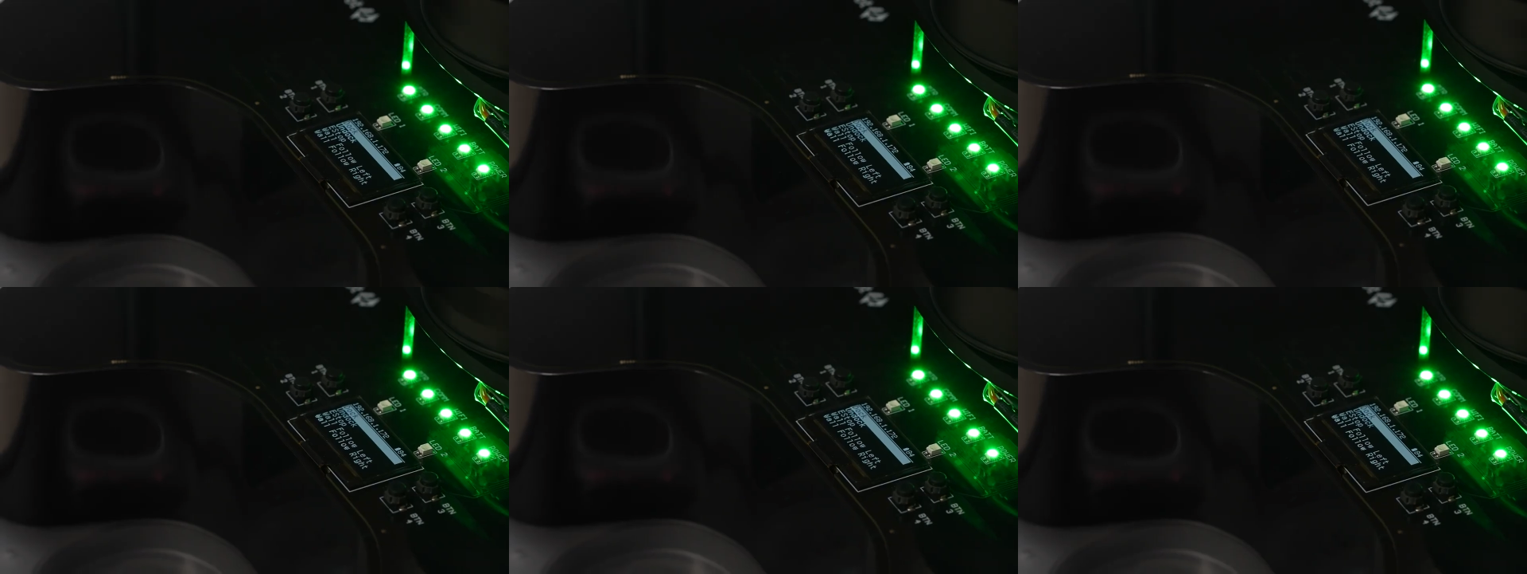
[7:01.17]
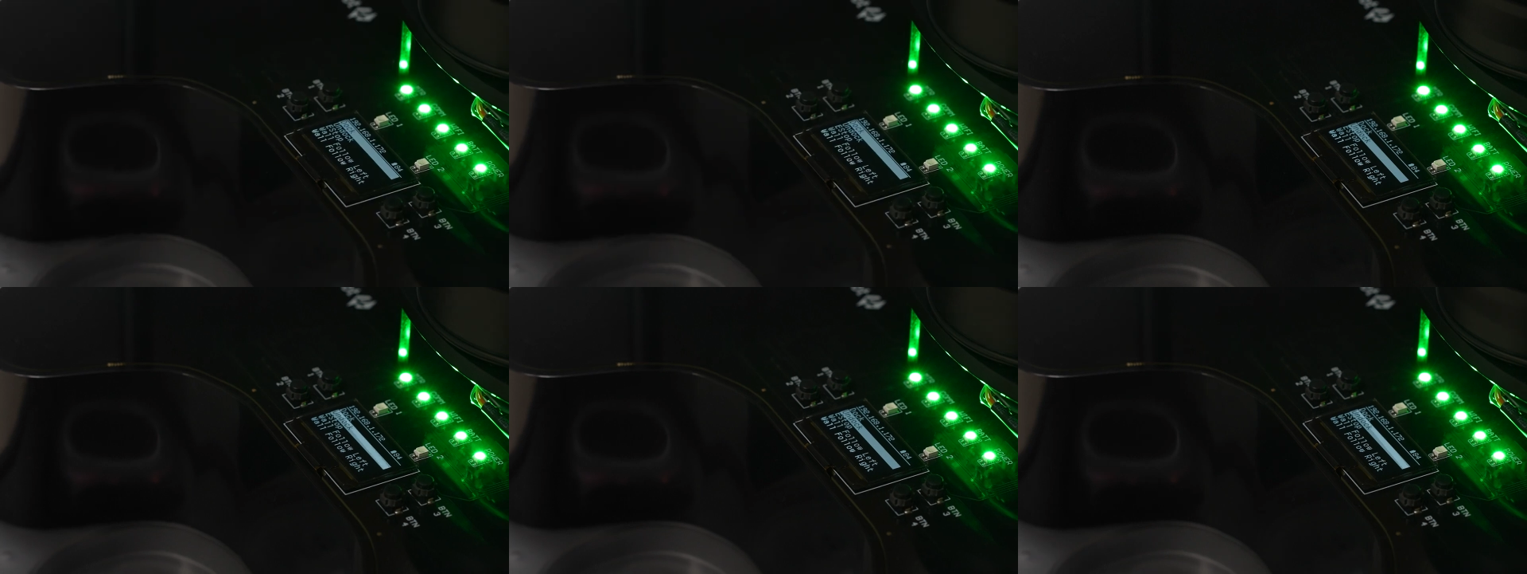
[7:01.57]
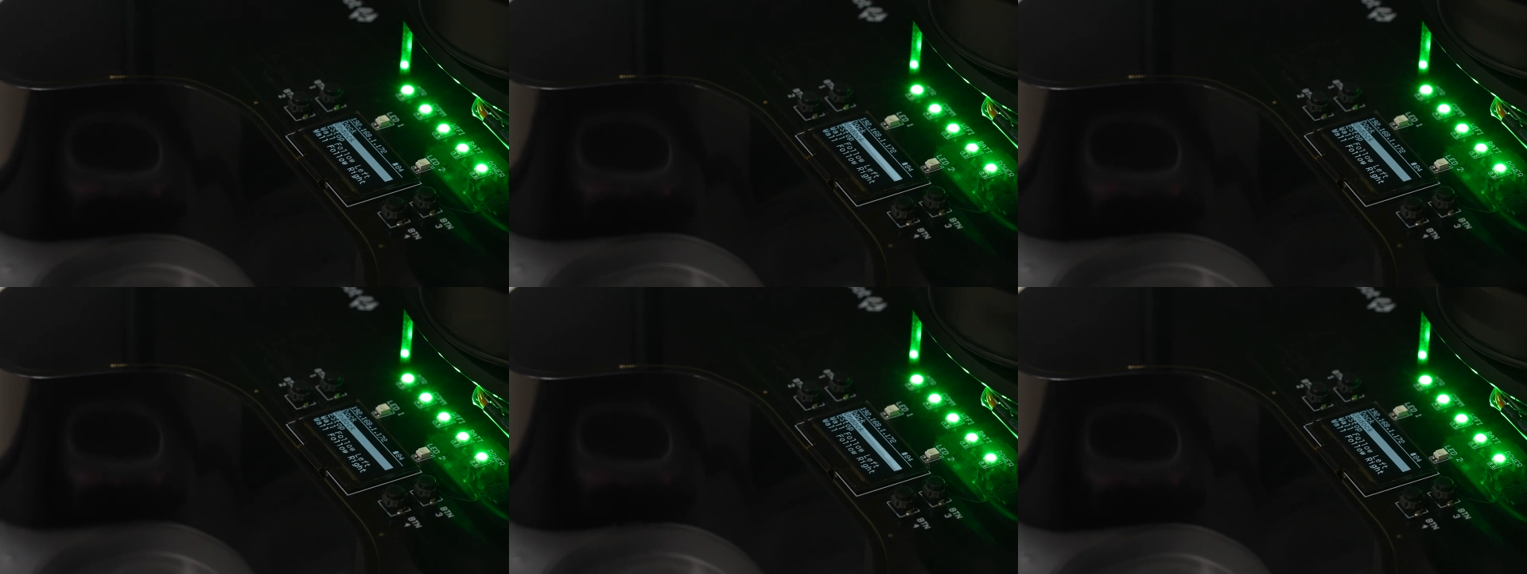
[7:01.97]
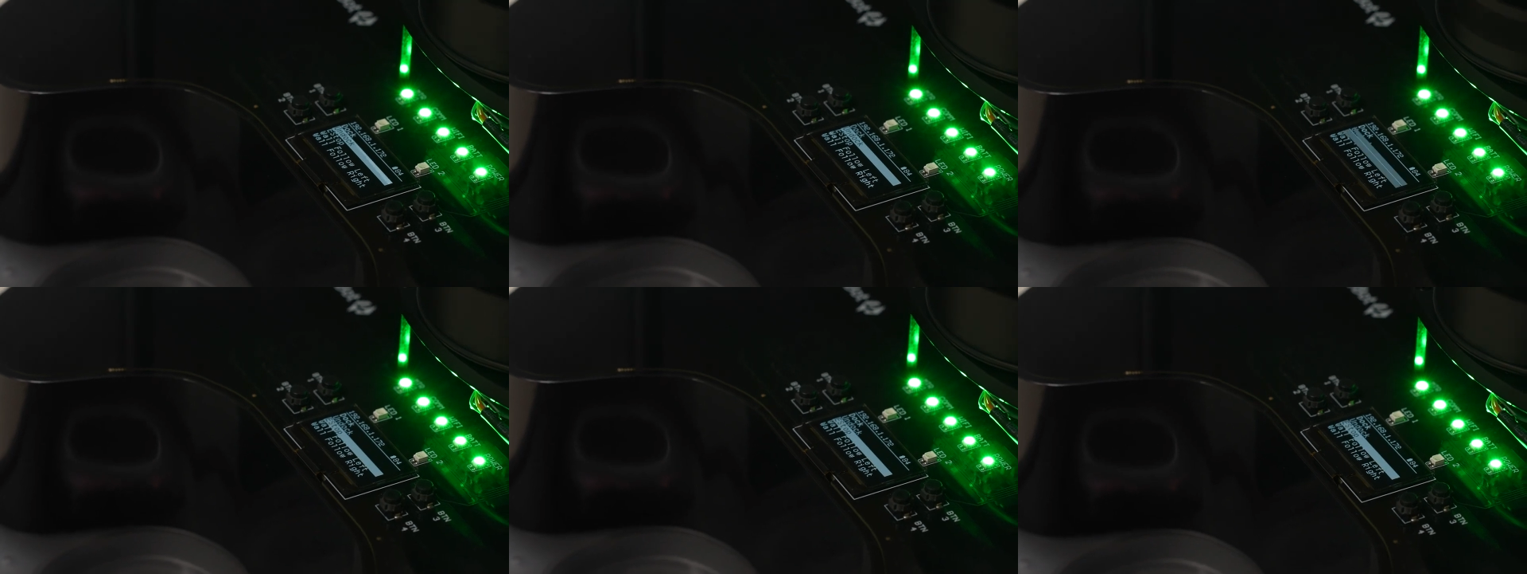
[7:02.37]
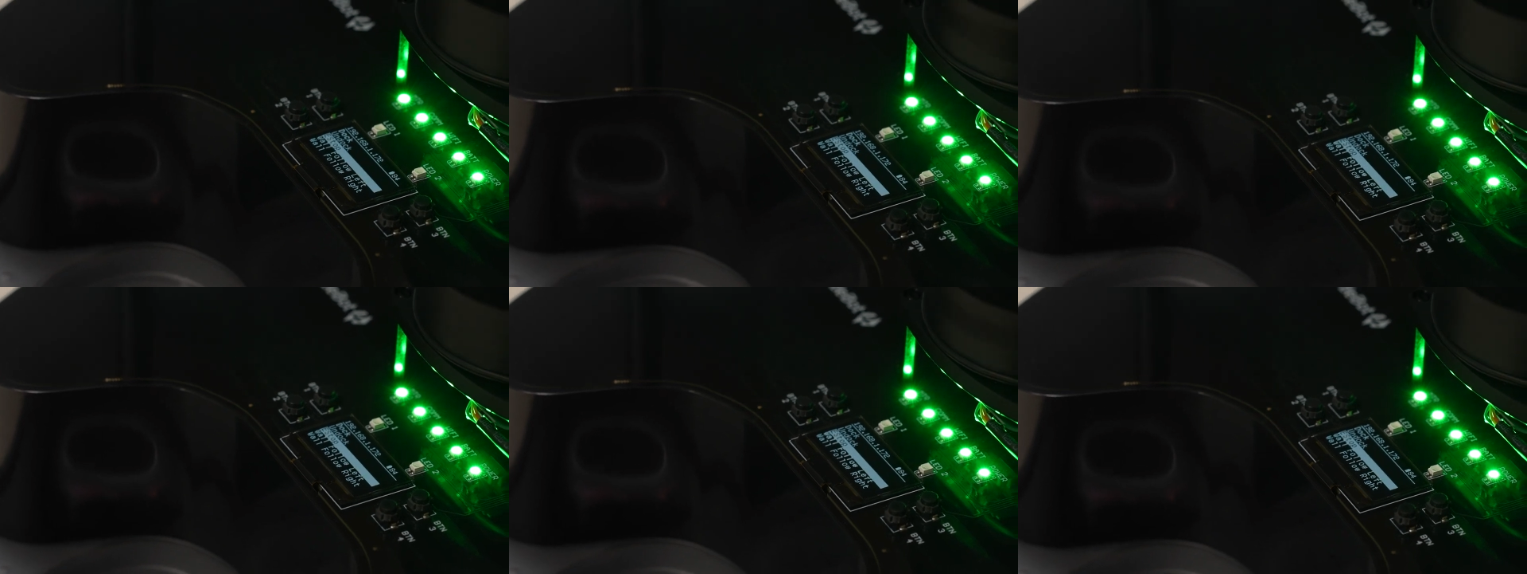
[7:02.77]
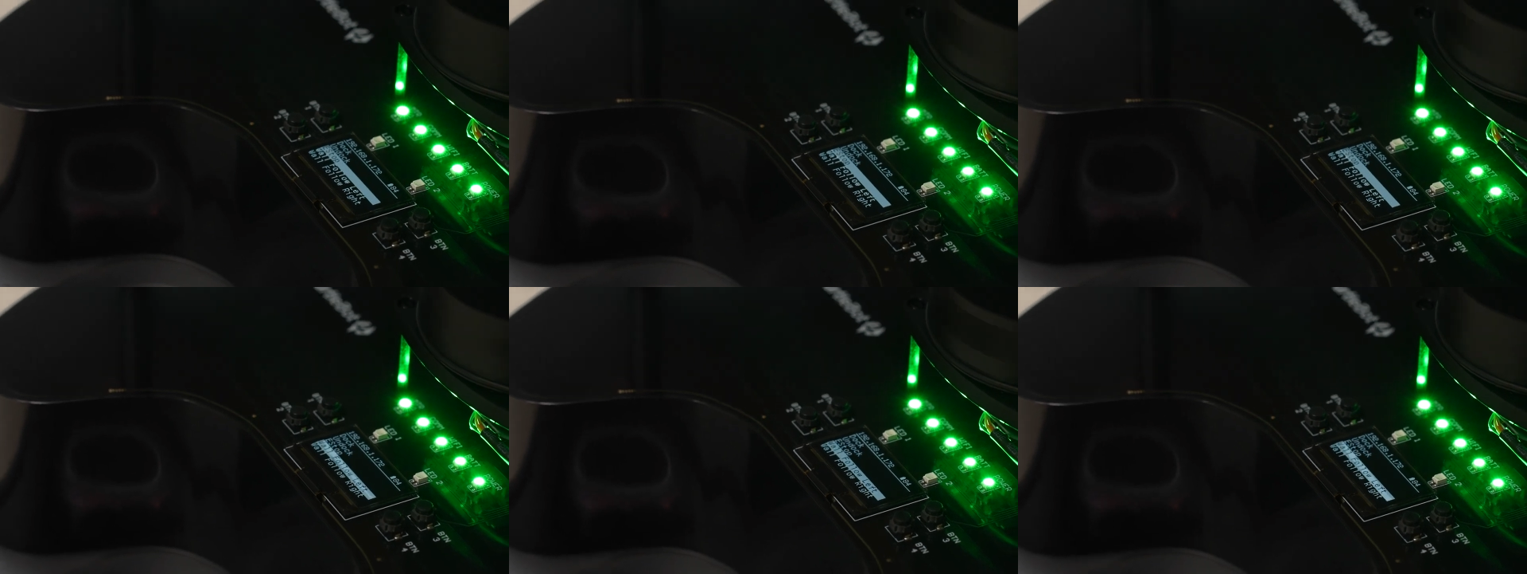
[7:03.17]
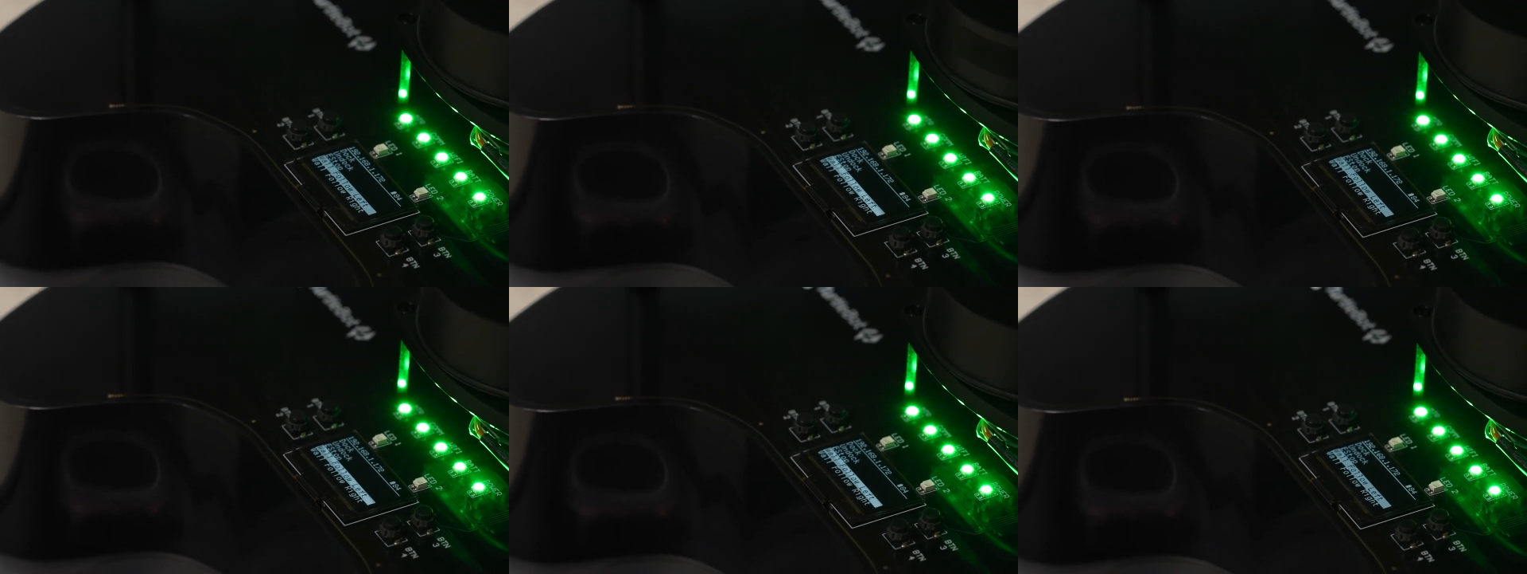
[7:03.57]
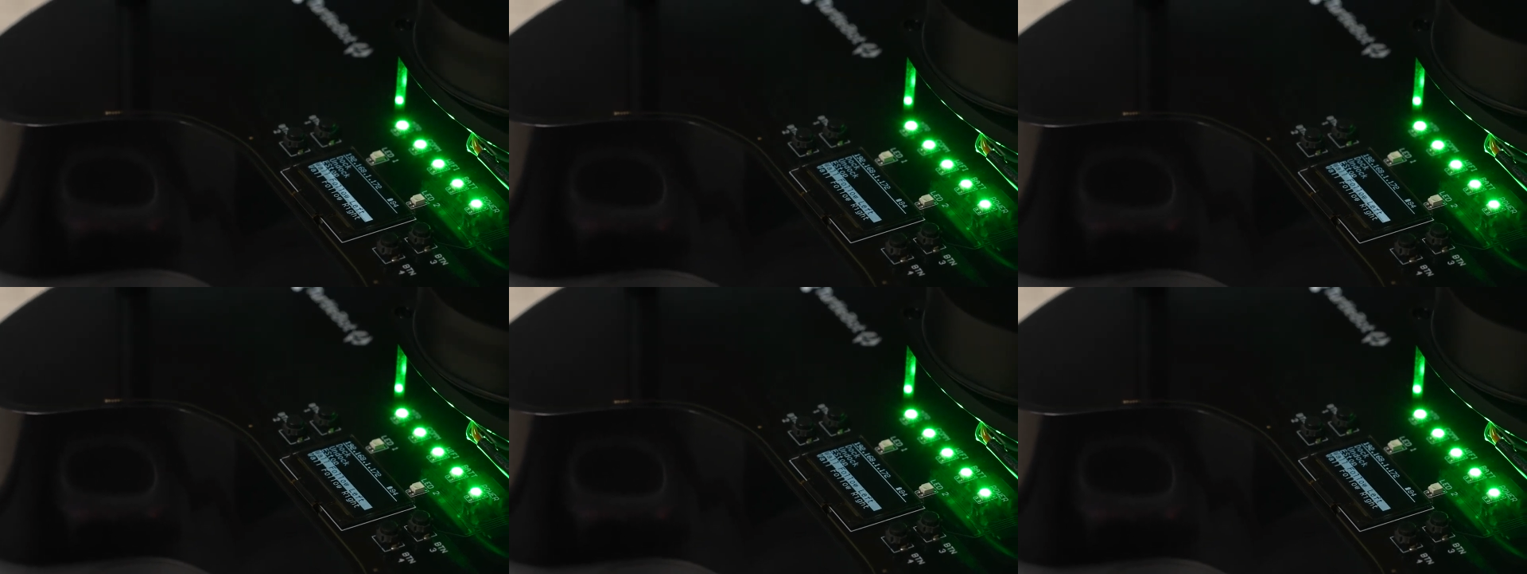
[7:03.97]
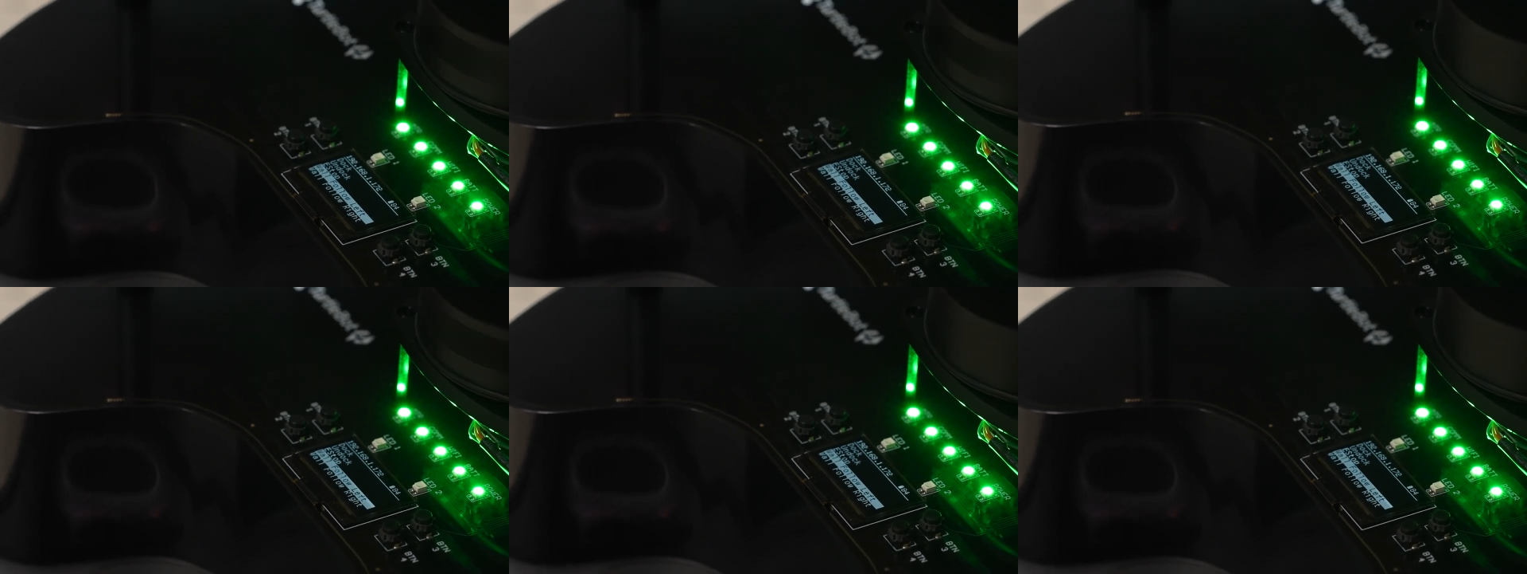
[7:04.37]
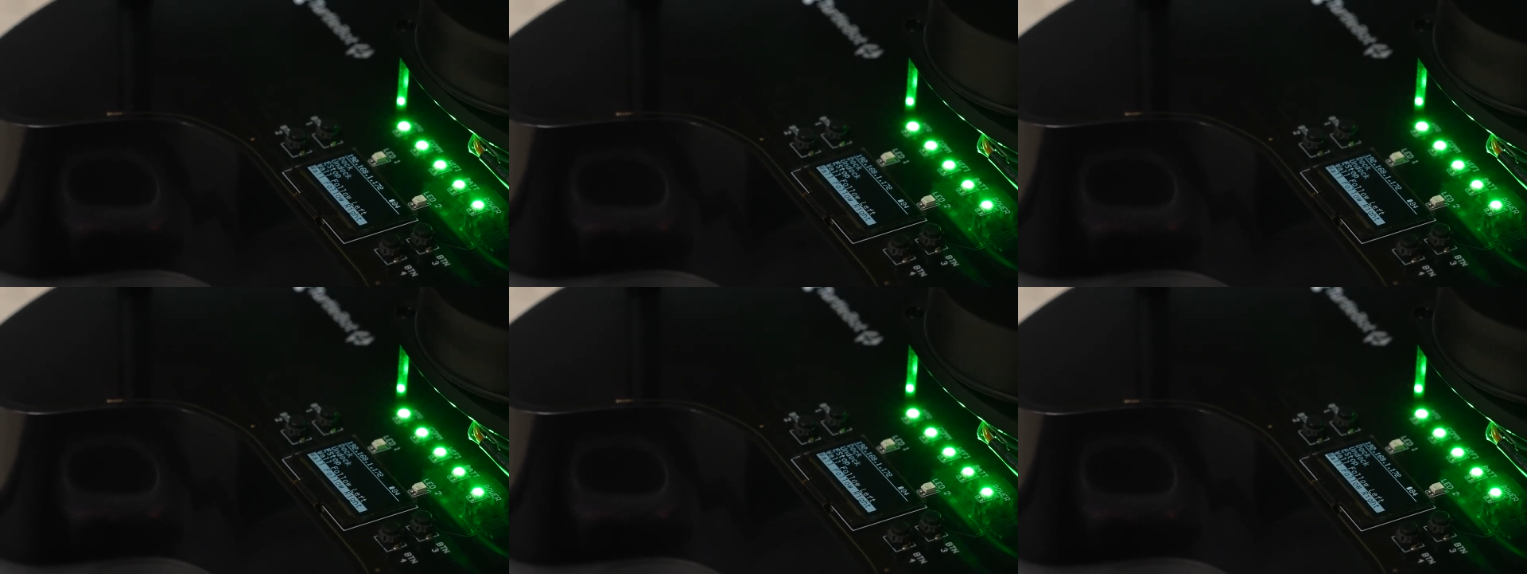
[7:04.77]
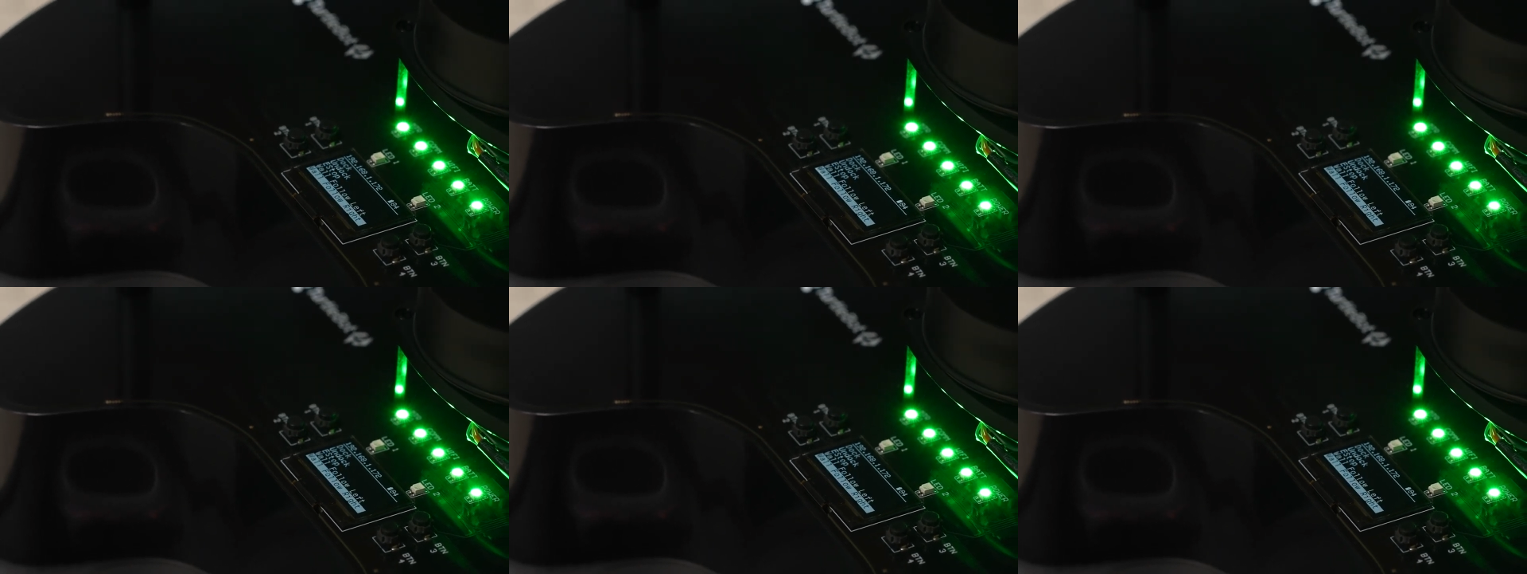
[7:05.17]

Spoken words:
(no speaker visible)